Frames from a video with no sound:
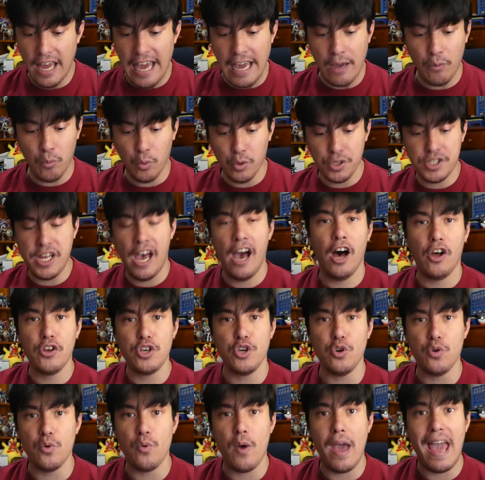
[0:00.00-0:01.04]
it will tell
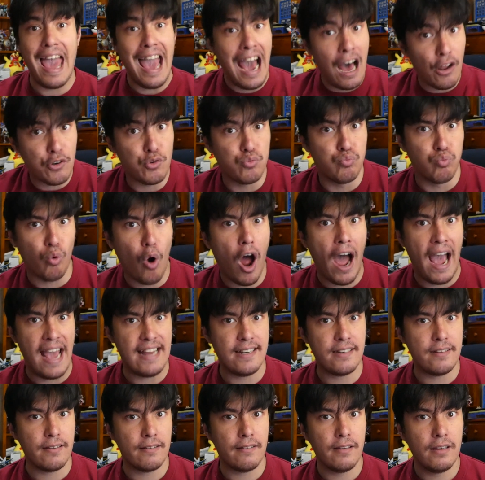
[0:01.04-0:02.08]
you
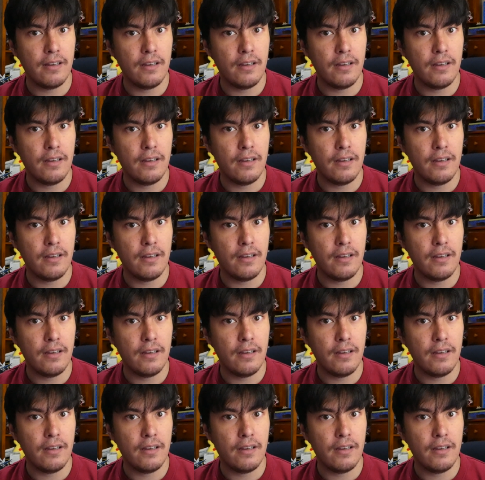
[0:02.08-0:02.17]
outright